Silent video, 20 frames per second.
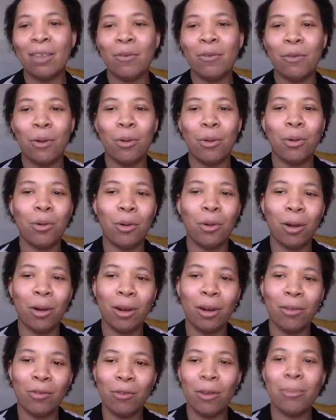the phone
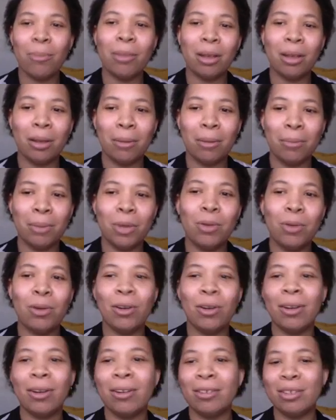cord from the
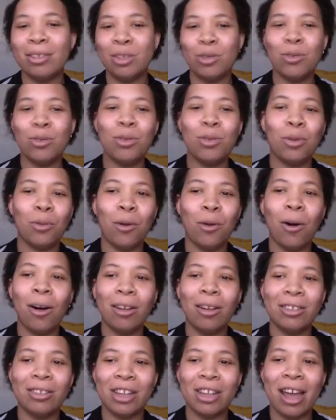computer to the
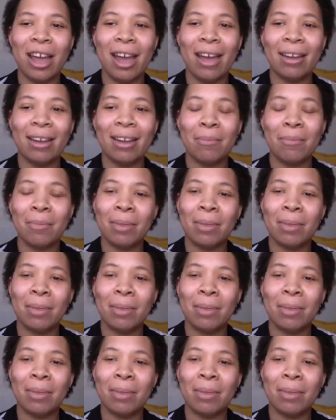wall jack.